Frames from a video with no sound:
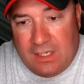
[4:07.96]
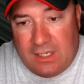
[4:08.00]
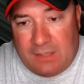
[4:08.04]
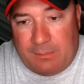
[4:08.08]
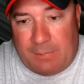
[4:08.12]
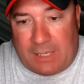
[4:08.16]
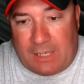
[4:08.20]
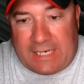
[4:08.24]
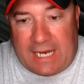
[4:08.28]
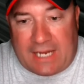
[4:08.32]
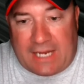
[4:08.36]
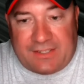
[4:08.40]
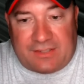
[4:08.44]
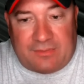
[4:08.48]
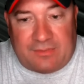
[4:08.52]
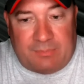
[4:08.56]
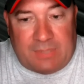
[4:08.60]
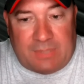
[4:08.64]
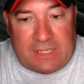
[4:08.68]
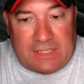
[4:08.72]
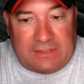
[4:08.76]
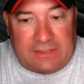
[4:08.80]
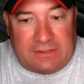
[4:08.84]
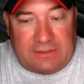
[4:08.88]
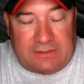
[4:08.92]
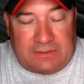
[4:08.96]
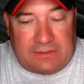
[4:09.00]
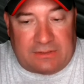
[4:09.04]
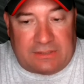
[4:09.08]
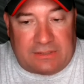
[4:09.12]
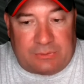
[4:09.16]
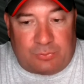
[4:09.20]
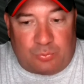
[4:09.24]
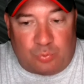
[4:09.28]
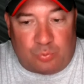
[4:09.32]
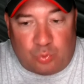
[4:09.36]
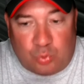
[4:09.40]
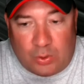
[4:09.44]
Buckeyes have been
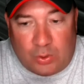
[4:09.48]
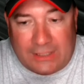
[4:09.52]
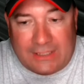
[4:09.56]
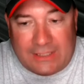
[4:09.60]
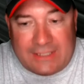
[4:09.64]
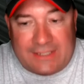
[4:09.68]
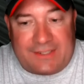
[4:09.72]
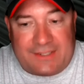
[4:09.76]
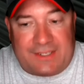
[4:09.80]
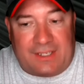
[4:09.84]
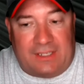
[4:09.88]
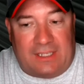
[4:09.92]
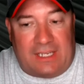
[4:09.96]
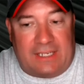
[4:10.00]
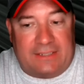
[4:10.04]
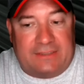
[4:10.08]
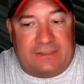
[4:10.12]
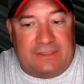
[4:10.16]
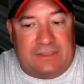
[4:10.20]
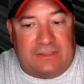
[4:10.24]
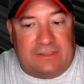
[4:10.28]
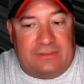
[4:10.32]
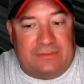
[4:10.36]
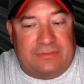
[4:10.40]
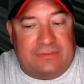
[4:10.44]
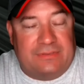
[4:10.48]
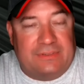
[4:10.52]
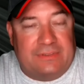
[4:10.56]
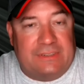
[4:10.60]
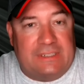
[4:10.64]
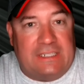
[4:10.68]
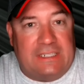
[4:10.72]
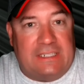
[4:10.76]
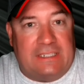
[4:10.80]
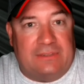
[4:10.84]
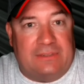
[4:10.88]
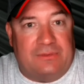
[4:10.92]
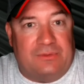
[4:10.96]
really selective
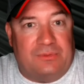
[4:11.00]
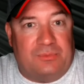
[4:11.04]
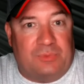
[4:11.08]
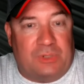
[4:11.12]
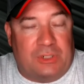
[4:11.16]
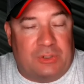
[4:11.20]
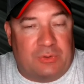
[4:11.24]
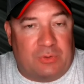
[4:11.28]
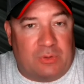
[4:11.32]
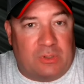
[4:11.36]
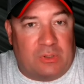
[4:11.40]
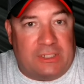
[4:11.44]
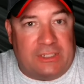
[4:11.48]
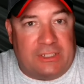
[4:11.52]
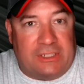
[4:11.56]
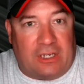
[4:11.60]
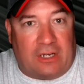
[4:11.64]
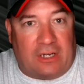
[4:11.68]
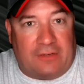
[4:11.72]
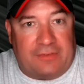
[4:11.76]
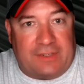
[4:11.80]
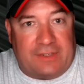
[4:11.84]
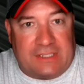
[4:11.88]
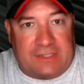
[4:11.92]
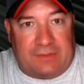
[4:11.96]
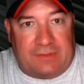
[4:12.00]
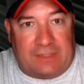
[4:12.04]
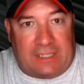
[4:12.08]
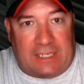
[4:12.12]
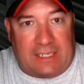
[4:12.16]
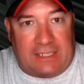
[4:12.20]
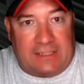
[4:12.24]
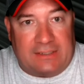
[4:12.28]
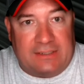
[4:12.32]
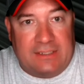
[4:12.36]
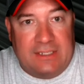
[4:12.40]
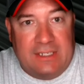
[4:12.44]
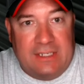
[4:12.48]
in recruiting the offensive
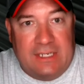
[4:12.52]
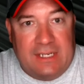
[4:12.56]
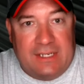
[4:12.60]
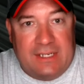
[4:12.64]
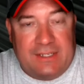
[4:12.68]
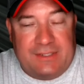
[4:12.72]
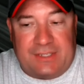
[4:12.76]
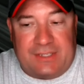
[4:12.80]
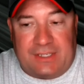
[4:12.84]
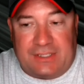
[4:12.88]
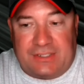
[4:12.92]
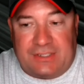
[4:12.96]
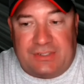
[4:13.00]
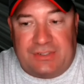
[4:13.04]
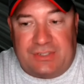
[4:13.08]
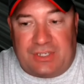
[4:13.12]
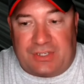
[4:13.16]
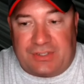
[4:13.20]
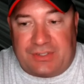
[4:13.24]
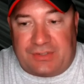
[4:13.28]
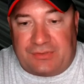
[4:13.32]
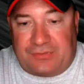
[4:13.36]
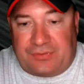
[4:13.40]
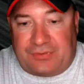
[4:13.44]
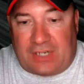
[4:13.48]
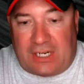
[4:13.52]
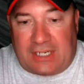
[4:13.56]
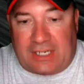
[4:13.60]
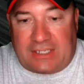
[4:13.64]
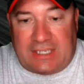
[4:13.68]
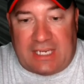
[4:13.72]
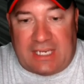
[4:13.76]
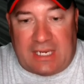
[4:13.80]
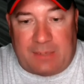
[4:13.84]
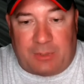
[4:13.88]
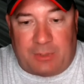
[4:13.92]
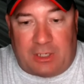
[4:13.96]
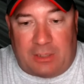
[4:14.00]
line since Justin Fry
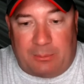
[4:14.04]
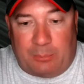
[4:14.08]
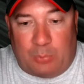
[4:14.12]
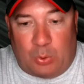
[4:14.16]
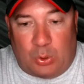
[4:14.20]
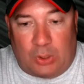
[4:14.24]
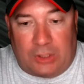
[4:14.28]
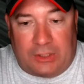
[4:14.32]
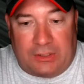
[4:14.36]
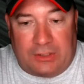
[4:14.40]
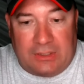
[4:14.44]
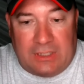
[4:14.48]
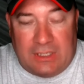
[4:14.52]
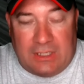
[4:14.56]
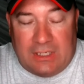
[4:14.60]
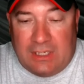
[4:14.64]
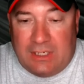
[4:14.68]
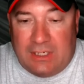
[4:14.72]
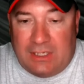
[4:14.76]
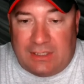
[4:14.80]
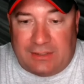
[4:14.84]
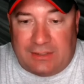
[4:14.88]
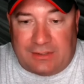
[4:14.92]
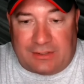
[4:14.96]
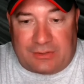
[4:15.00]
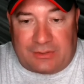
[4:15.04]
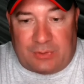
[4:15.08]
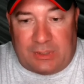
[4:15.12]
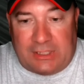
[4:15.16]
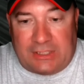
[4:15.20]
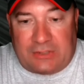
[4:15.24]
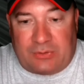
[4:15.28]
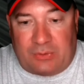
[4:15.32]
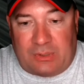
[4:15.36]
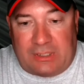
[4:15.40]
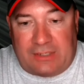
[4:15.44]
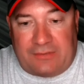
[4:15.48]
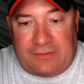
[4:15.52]
came on board. In the
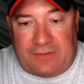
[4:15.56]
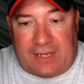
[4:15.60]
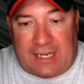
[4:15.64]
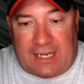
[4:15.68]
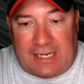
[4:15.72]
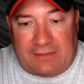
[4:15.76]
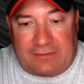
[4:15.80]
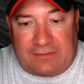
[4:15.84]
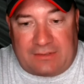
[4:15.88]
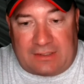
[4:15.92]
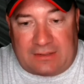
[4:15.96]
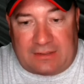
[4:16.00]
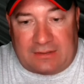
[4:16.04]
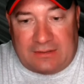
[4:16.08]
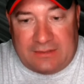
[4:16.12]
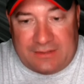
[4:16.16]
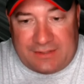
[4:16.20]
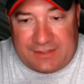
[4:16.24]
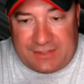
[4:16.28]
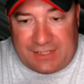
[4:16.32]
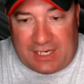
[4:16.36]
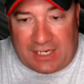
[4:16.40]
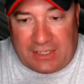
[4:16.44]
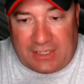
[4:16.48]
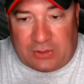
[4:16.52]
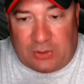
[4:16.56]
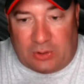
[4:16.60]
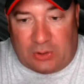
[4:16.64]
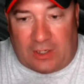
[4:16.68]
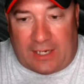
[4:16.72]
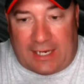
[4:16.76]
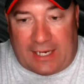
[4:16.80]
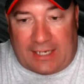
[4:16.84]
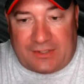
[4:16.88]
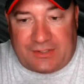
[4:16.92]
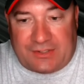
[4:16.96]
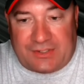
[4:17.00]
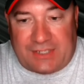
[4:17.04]
2025 cycle,
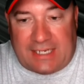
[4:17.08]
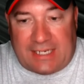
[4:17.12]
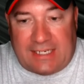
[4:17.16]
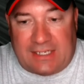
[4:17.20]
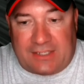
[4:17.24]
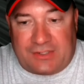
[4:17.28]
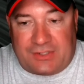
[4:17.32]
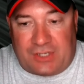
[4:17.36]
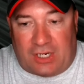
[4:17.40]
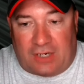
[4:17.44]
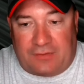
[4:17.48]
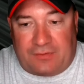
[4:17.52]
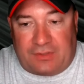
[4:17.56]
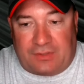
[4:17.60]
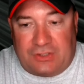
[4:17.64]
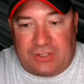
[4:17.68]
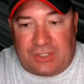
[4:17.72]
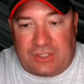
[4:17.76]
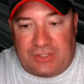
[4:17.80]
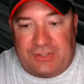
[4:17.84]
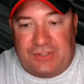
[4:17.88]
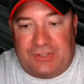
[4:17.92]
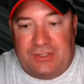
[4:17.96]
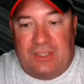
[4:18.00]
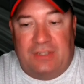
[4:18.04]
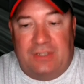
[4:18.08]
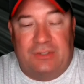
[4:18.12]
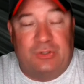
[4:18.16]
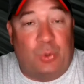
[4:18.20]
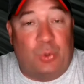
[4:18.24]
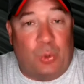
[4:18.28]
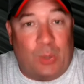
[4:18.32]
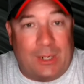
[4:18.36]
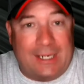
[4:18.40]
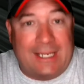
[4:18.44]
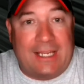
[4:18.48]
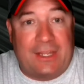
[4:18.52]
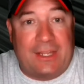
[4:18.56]
Ohio State has offered just
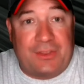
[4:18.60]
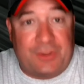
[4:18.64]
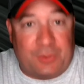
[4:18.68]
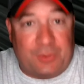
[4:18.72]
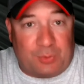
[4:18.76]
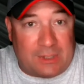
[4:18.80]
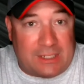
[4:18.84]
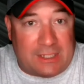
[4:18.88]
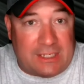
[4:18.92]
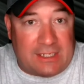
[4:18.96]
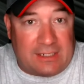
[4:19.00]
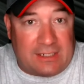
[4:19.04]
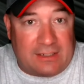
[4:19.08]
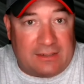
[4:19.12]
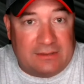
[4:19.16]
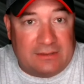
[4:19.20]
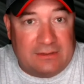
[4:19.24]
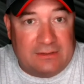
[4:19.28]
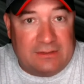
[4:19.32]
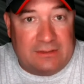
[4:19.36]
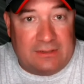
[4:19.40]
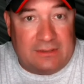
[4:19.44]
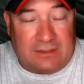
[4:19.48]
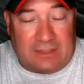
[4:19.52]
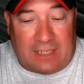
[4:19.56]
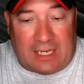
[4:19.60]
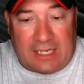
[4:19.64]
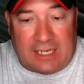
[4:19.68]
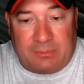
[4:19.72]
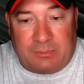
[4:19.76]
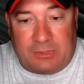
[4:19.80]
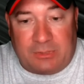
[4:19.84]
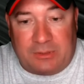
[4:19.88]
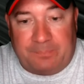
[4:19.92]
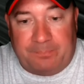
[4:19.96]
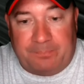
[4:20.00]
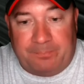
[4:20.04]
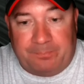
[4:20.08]
23
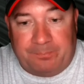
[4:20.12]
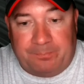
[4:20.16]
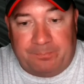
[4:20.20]
linemen.